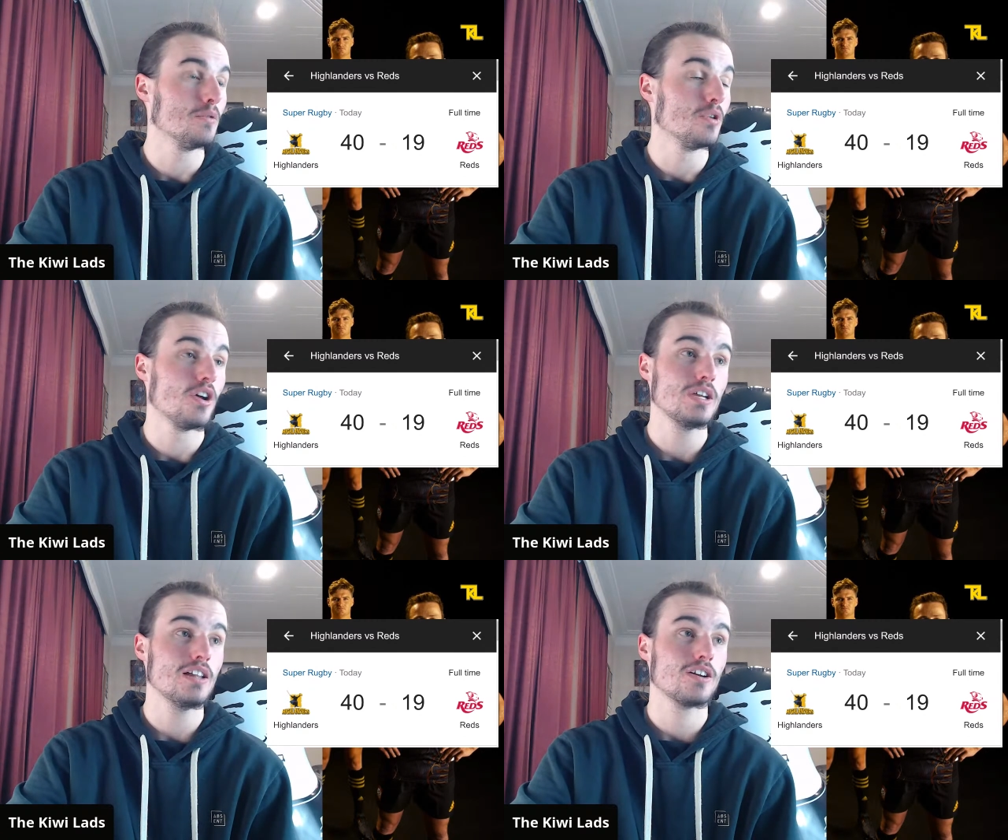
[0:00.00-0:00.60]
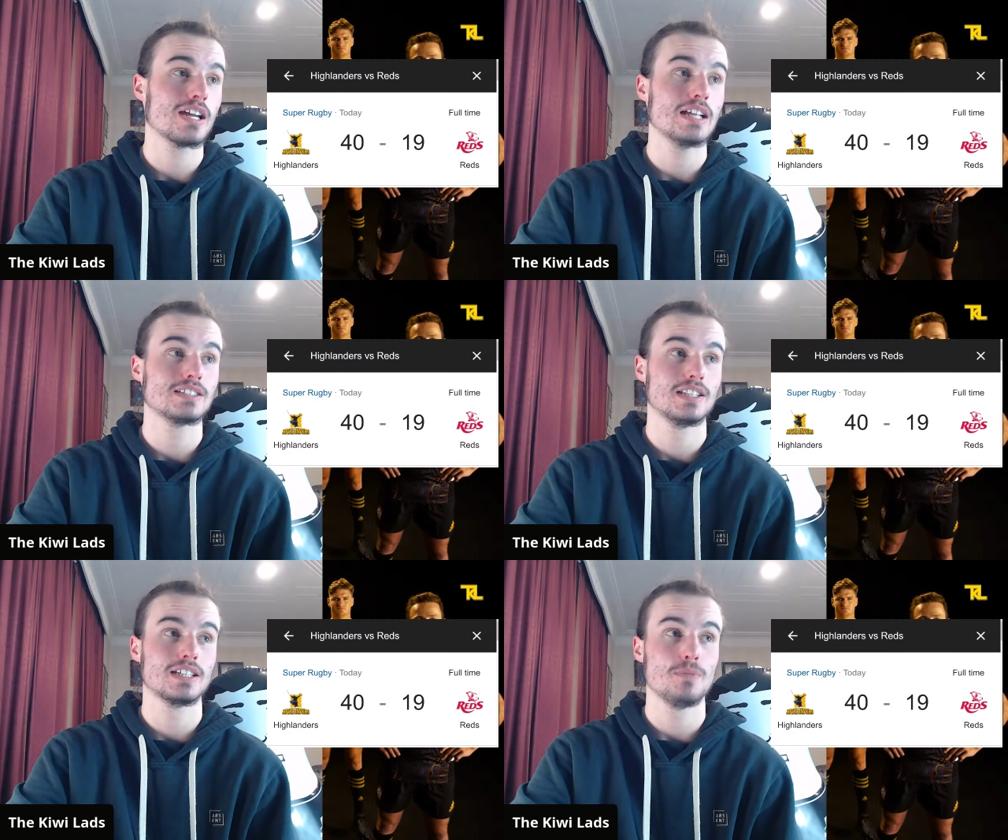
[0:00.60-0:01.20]
There were no yellow
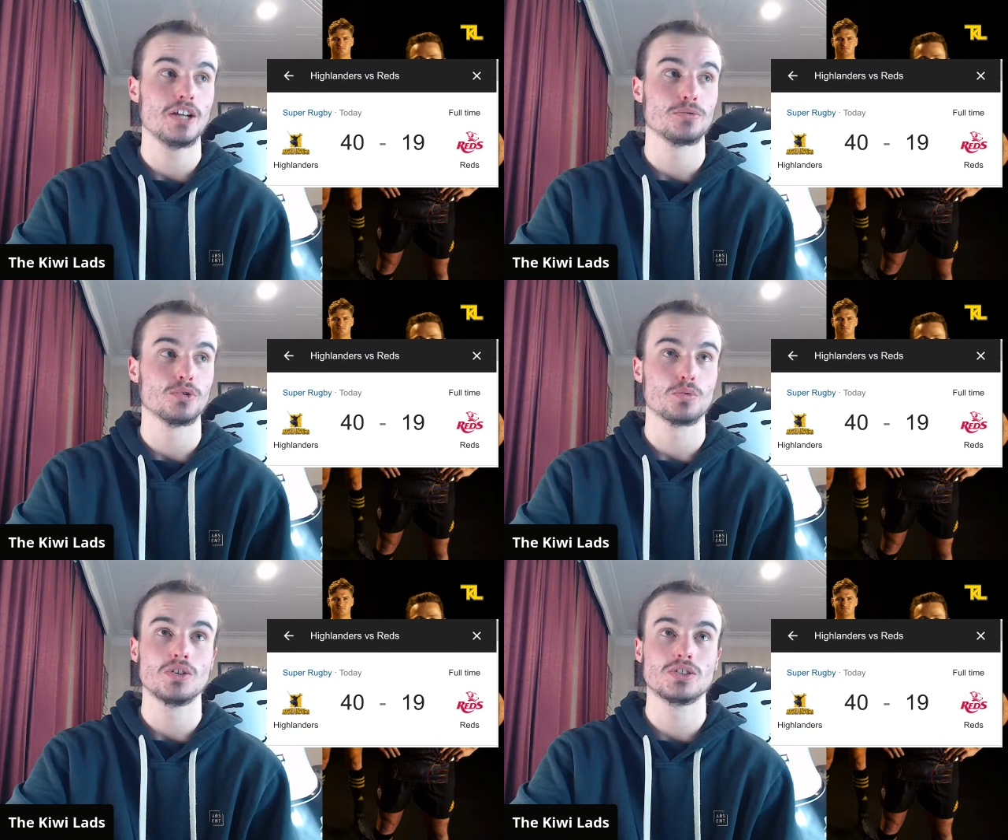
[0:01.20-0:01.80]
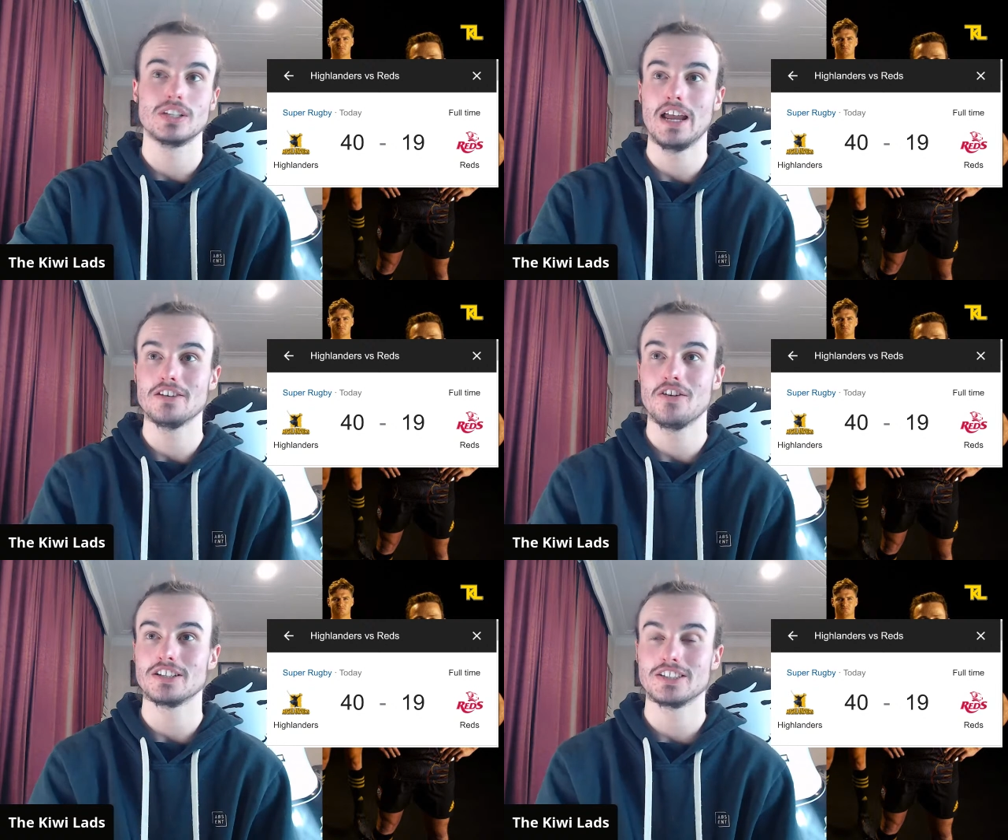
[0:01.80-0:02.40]
cards in this match, which was a
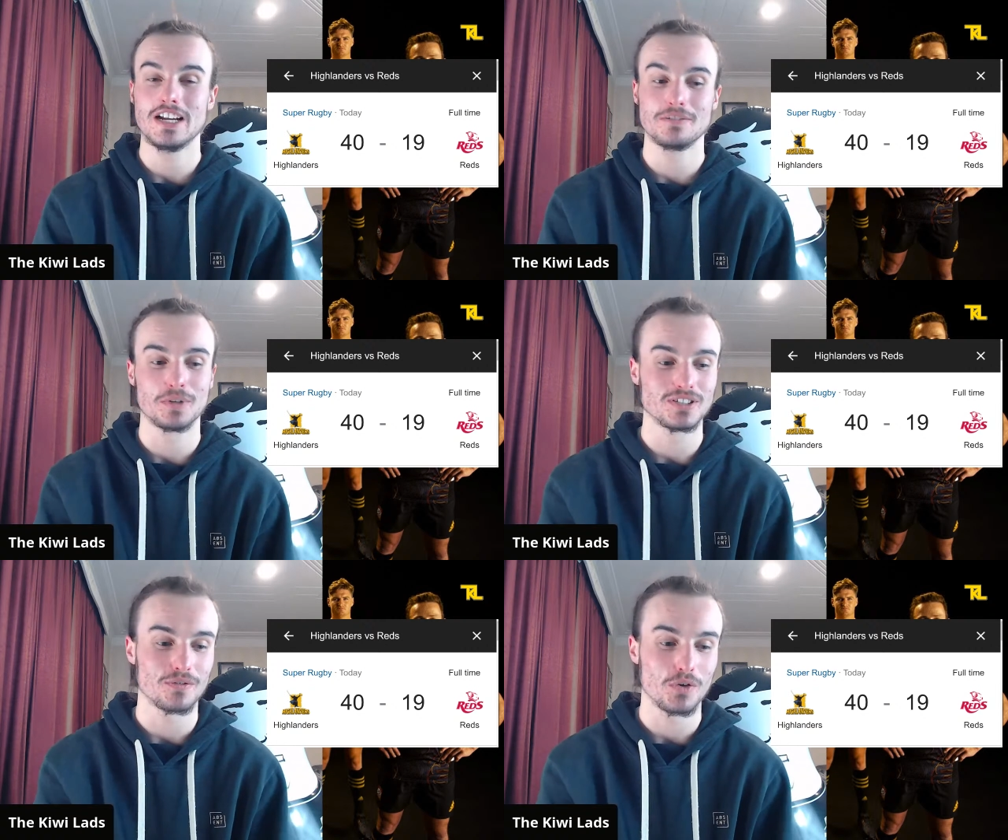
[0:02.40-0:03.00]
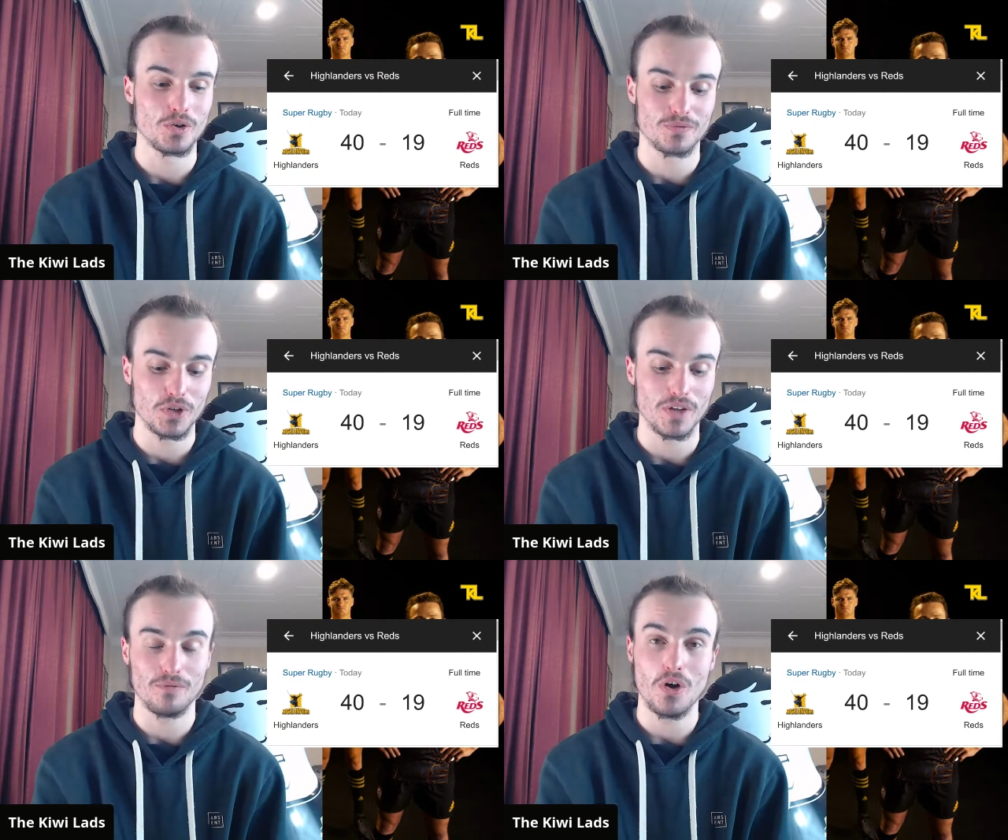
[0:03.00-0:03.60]
nice change because, of course,
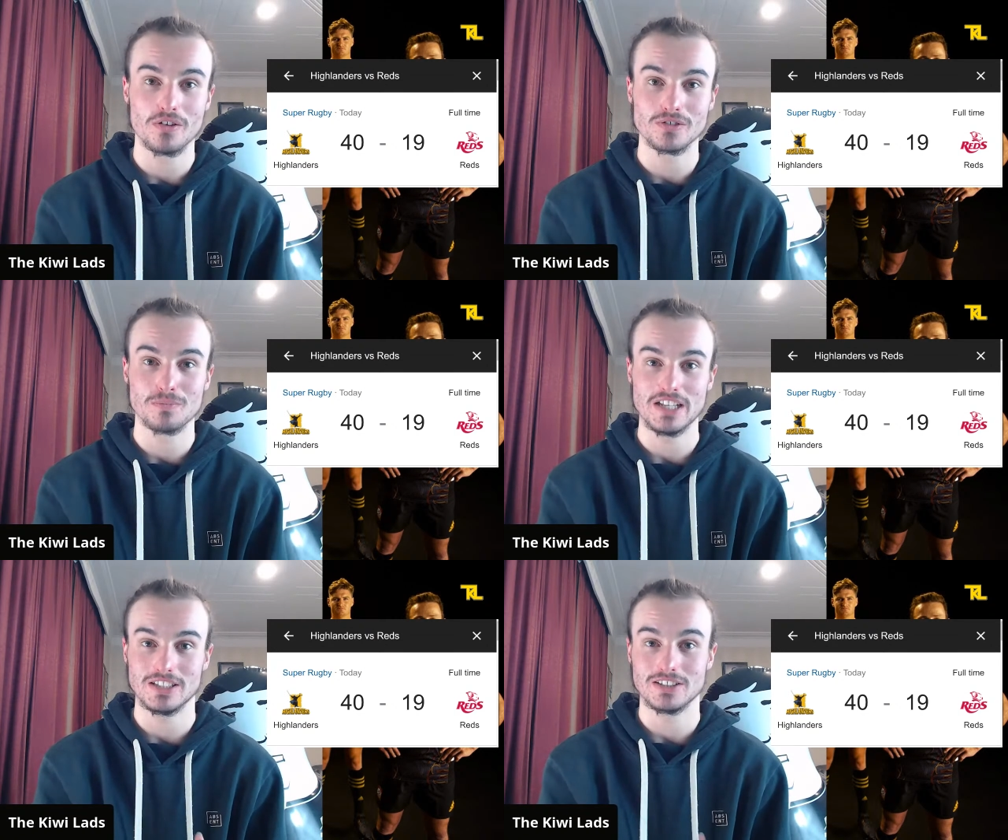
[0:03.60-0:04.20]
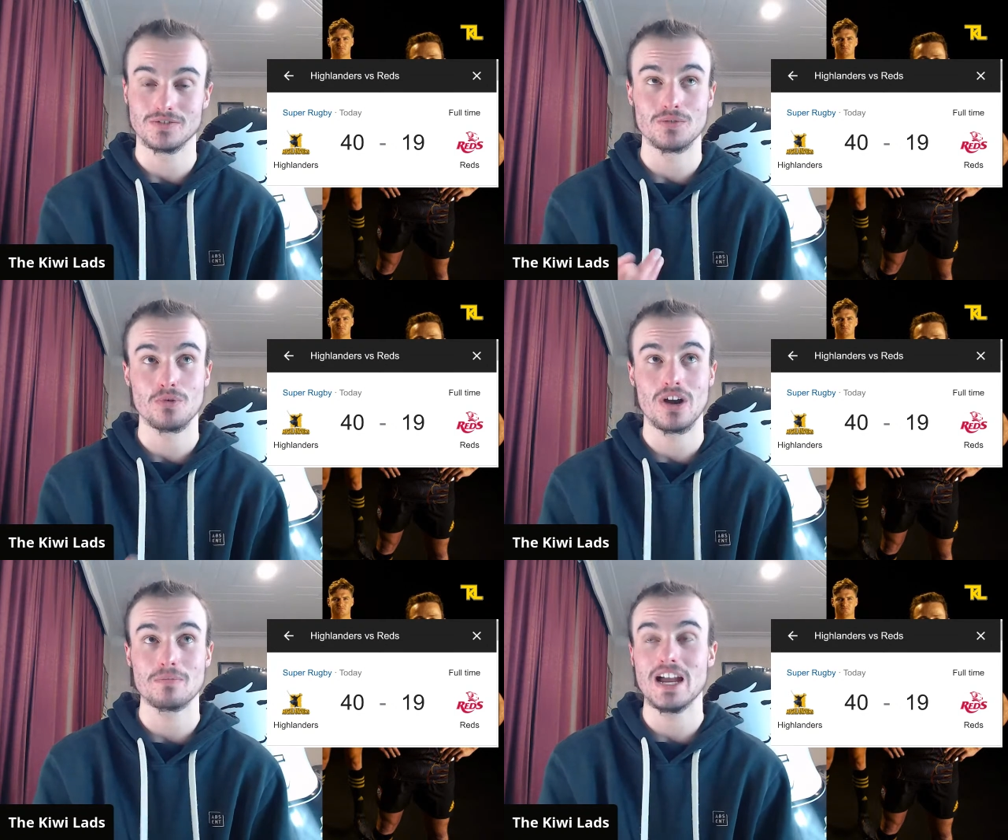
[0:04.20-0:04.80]
for the finals matches of
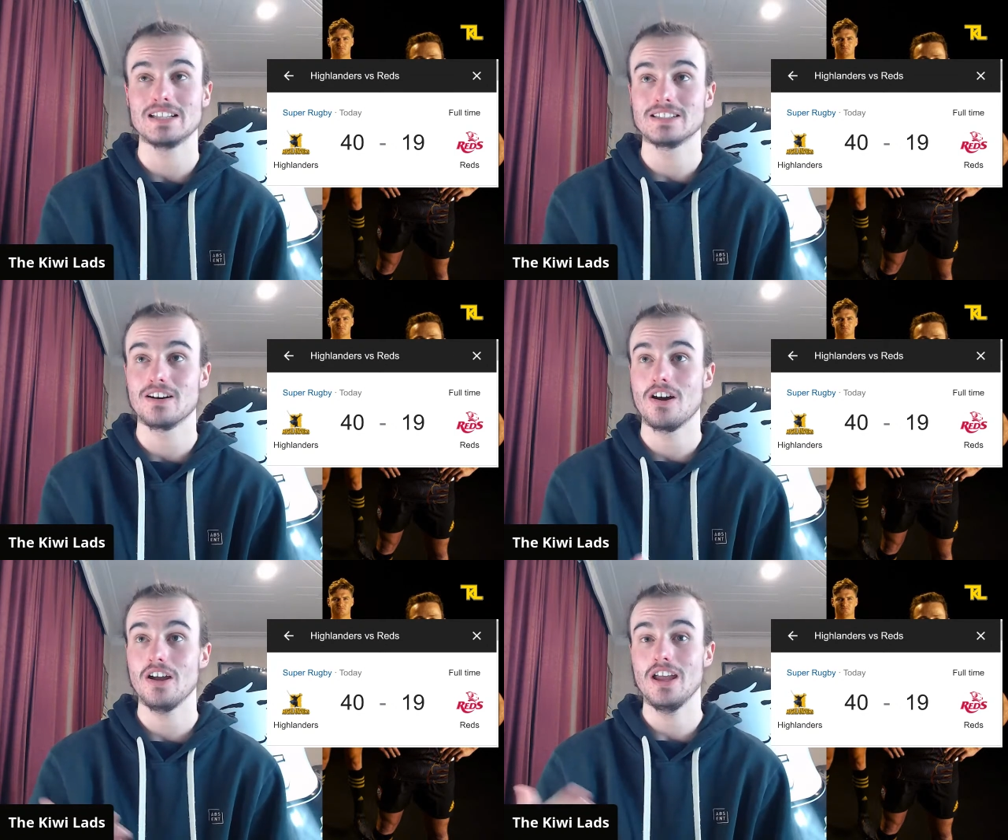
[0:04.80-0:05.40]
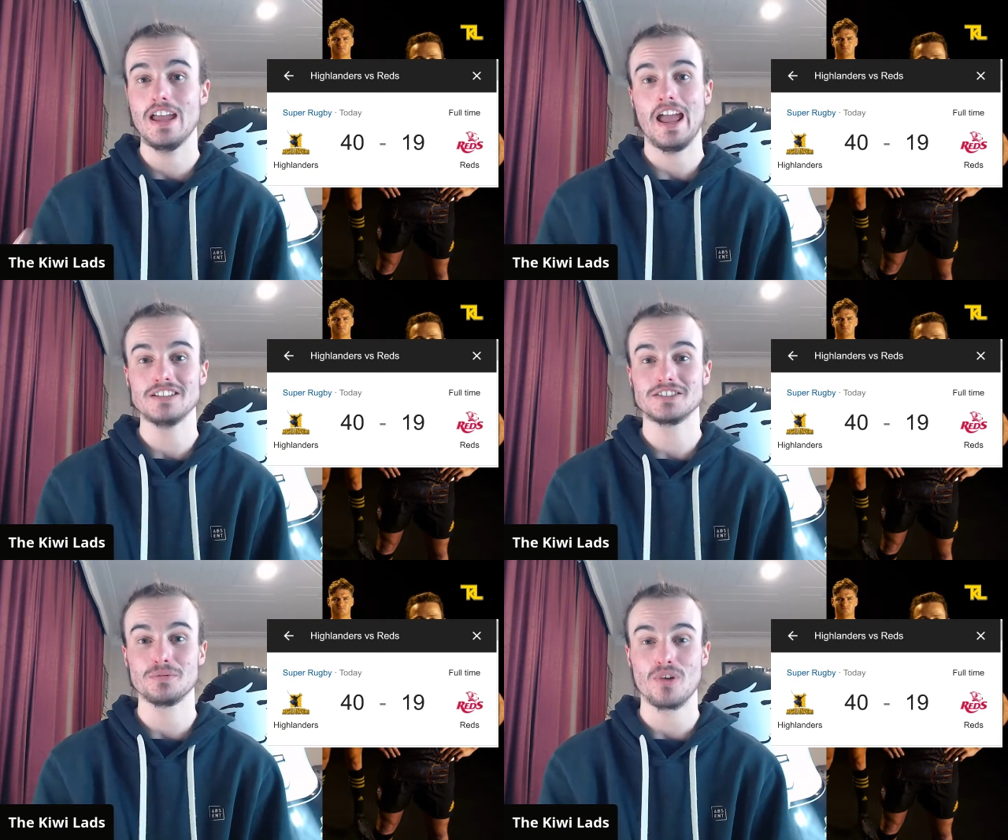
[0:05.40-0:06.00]
Super Rugby Aotearoa
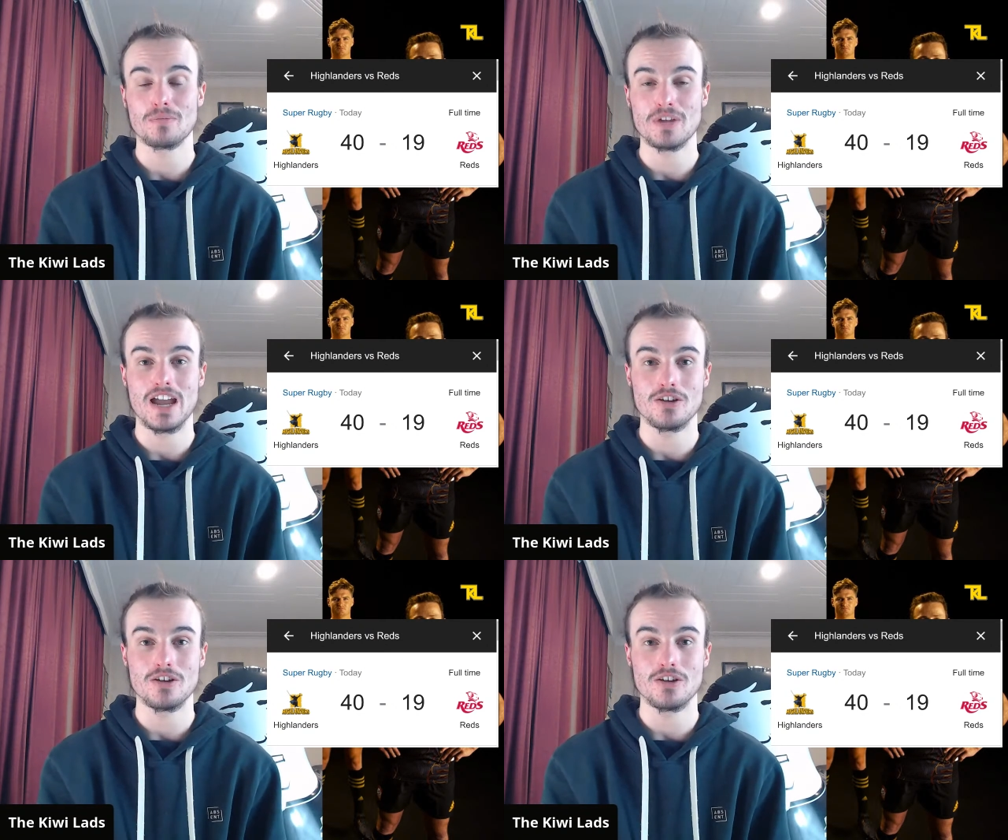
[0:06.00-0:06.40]
and Super Rugby